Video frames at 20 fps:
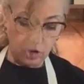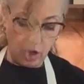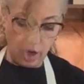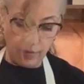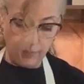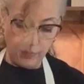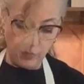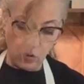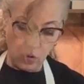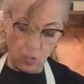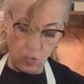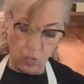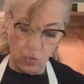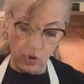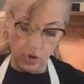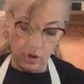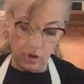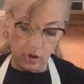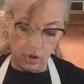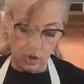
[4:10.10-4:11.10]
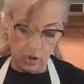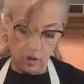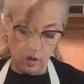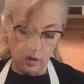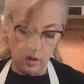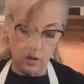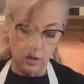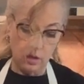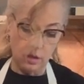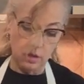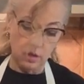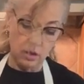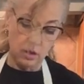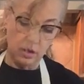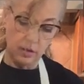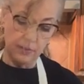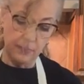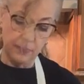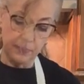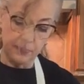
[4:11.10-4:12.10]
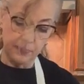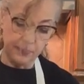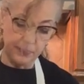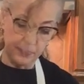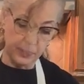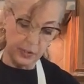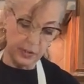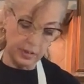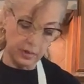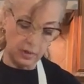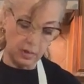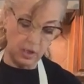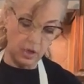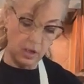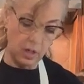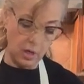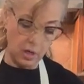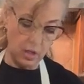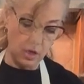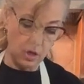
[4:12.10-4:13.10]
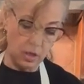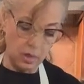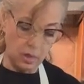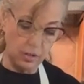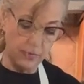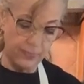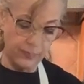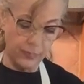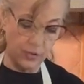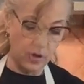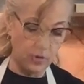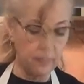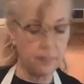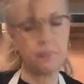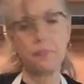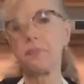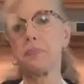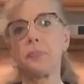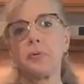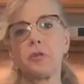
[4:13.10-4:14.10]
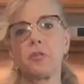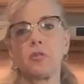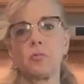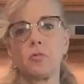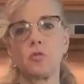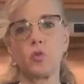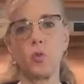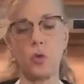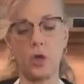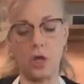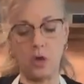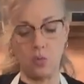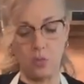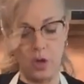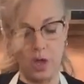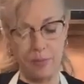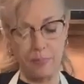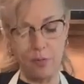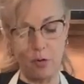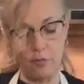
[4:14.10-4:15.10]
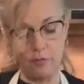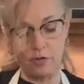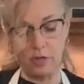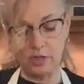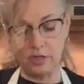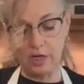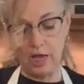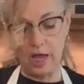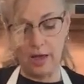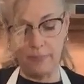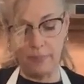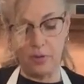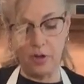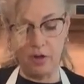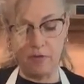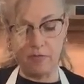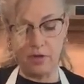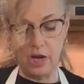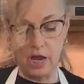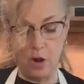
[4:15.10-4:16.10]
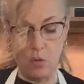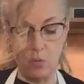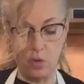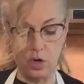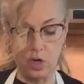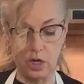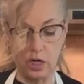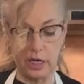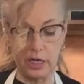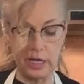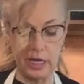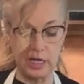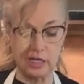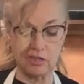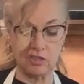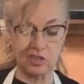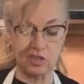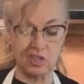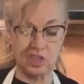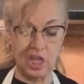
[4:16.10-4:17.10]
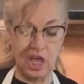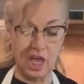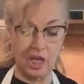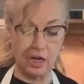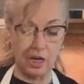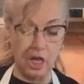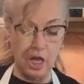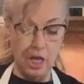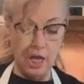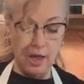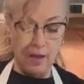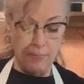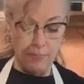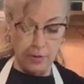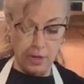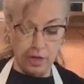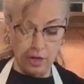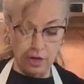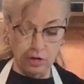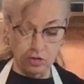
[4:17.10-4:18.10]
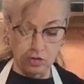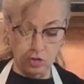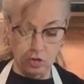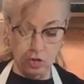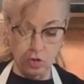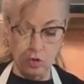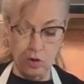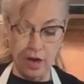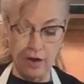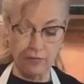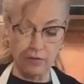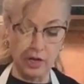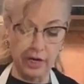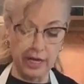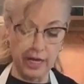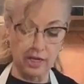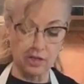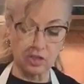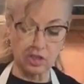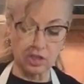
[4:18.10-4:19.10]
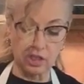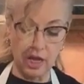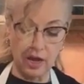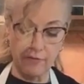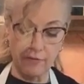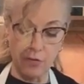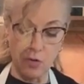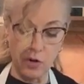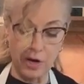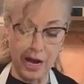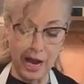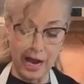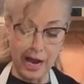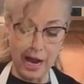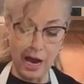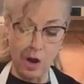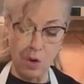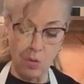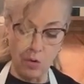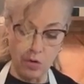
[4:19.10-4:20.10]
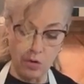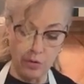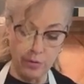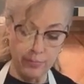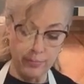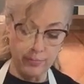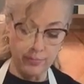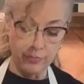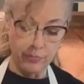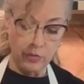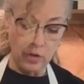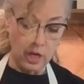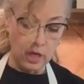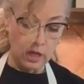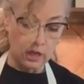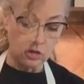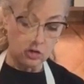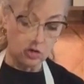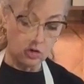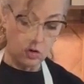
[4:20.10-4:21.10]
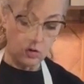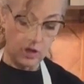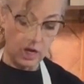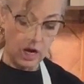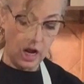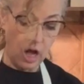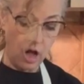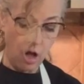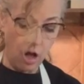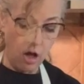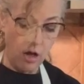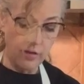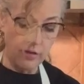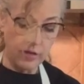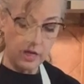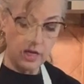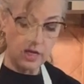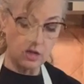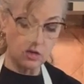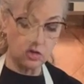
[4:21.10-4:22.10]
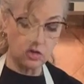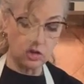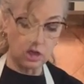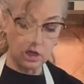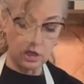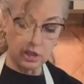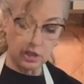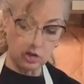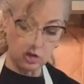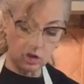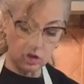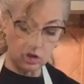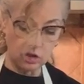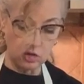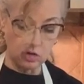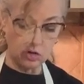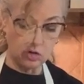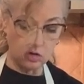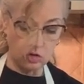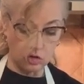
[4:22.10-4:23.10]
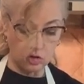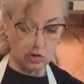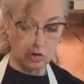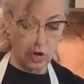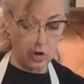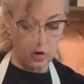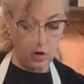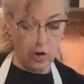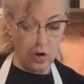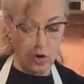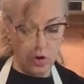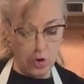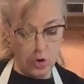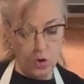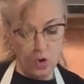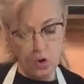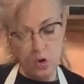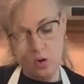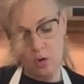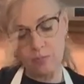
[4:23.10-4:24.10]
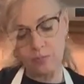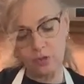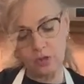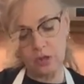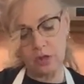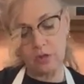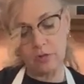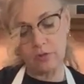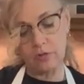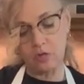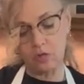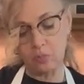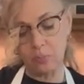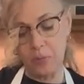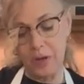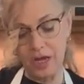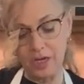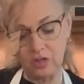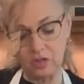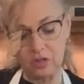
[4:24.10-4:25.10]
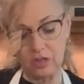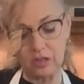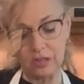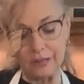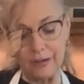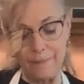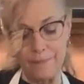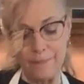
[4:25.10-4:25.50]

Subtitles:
up, we're going to put put some saran wrap over the top of it, and we're going to let it set. Because you have to let it set for an hour so that all these delicious herbs and spices